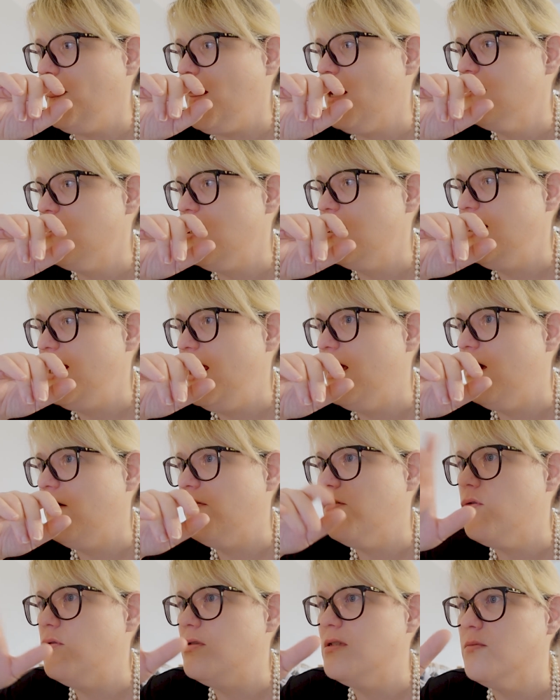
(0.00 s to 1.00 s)
It's like, yeah,
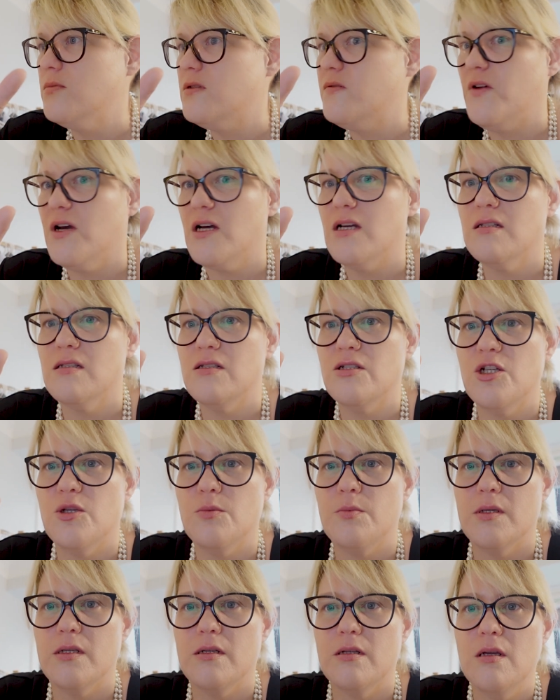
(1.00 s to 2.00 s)
of course it was fucking
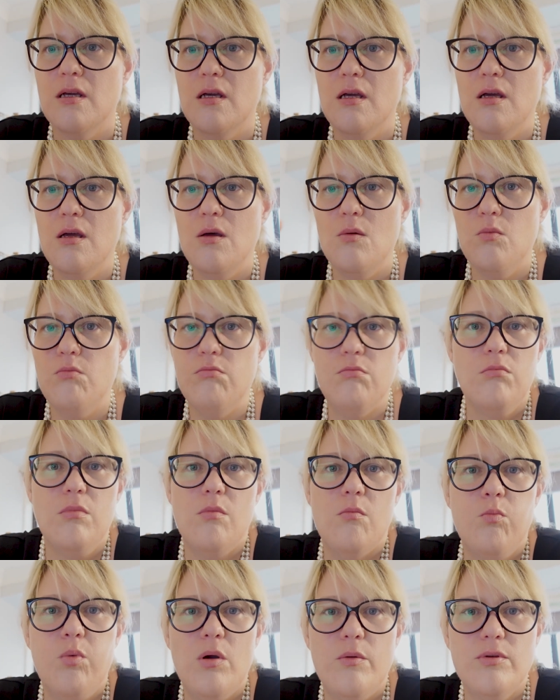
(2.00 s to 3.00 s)
stupid.
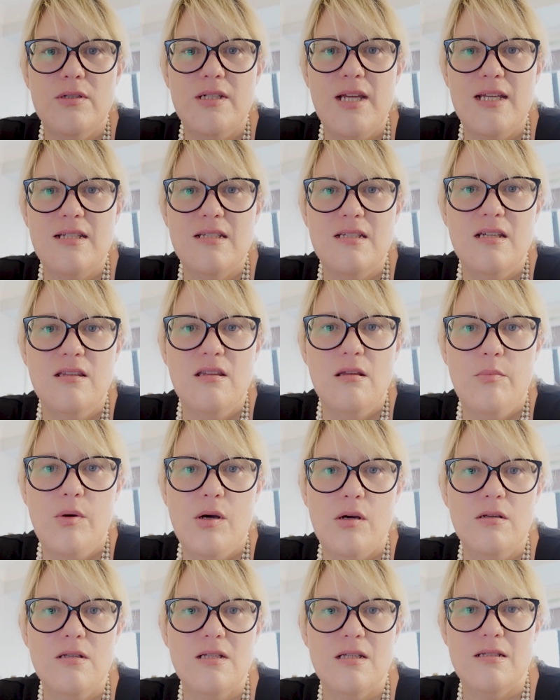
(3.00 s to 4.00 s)
We were testing the
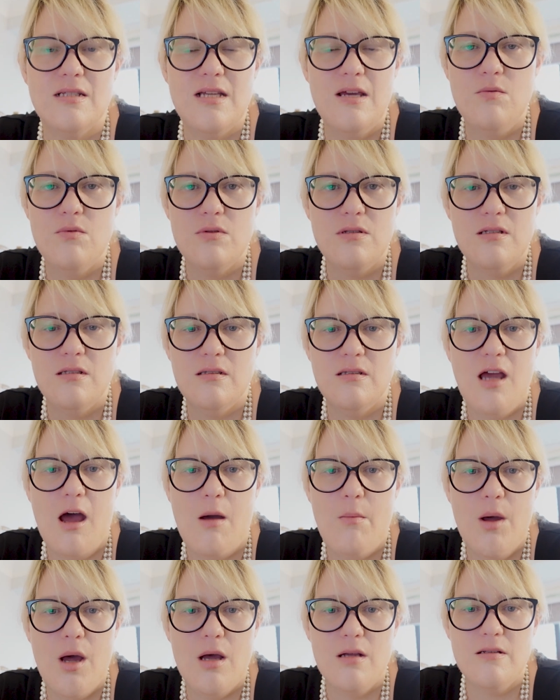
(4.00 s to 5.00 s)
boxes. It was a
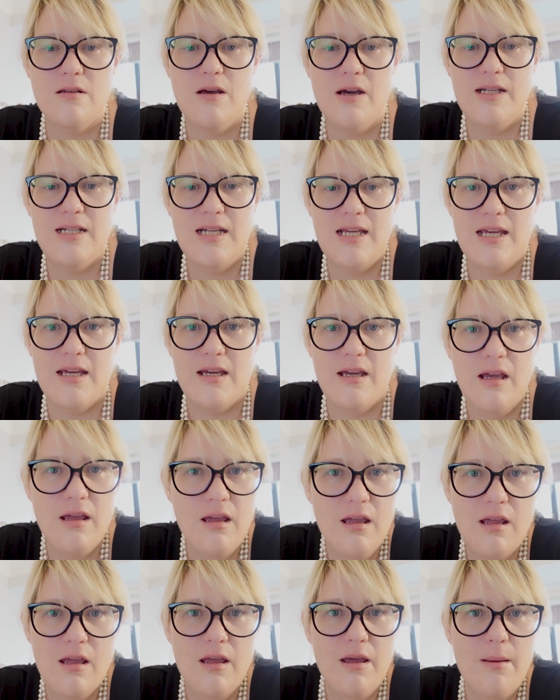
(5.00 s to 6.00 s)
dumbass idea.
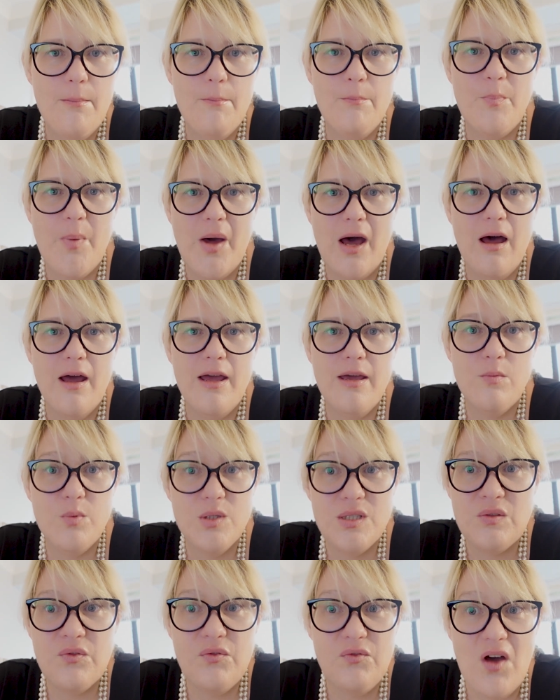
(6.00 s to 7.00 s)
But it
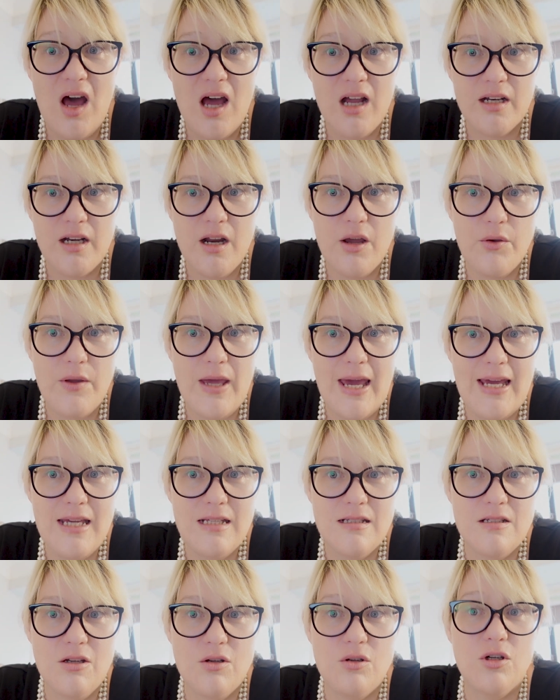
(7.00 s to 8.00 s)
was fun,
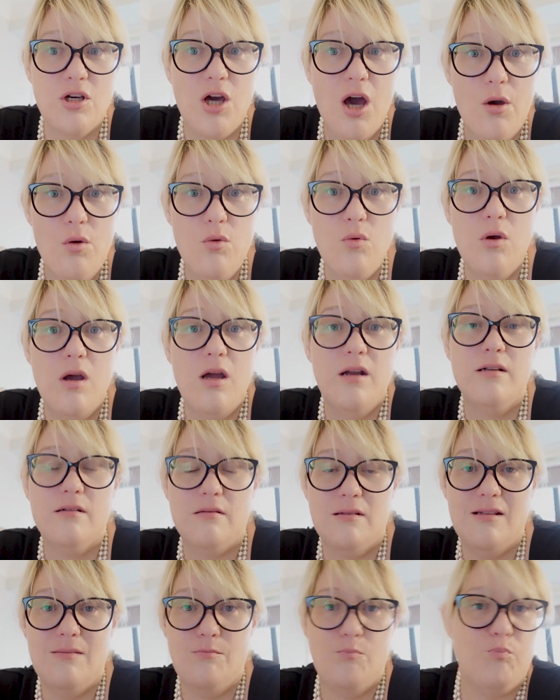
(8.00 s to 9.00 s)
okay? So go
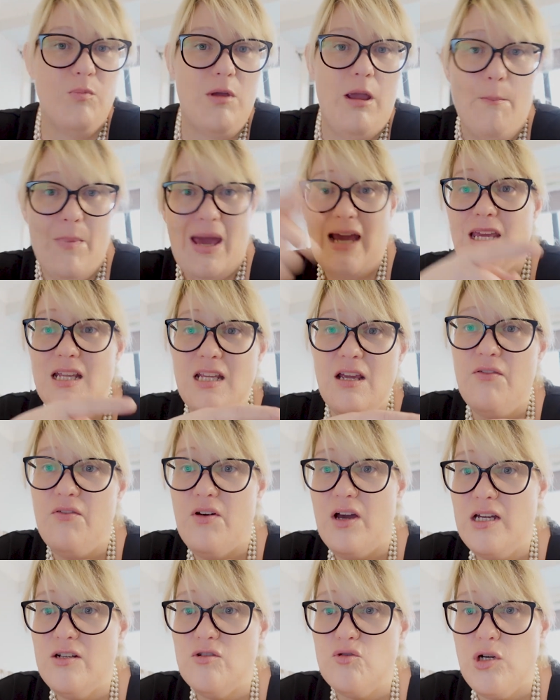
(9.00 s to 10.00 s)
back in your
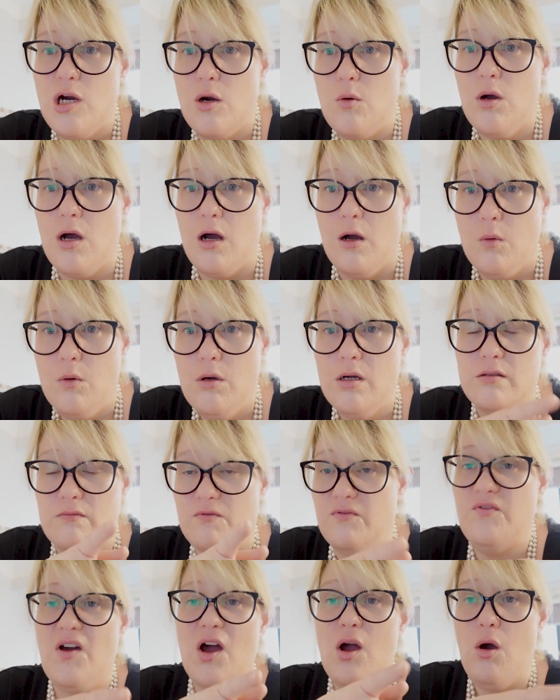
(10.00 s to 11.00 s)
fucking troll hole
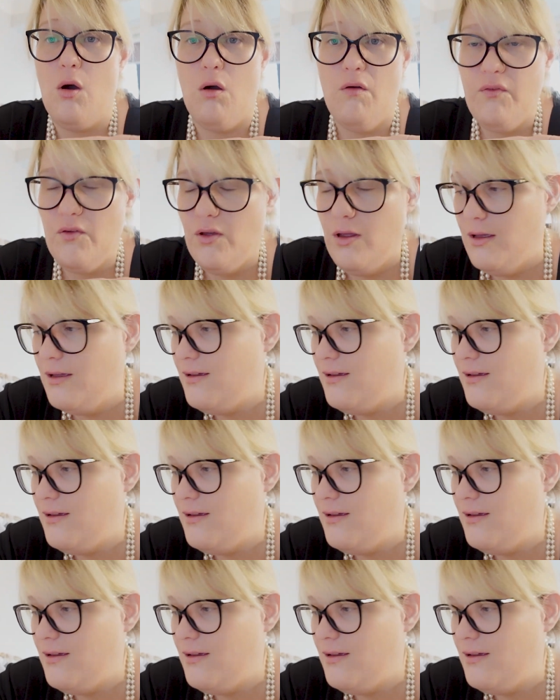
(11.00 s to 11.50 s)
and fuck off.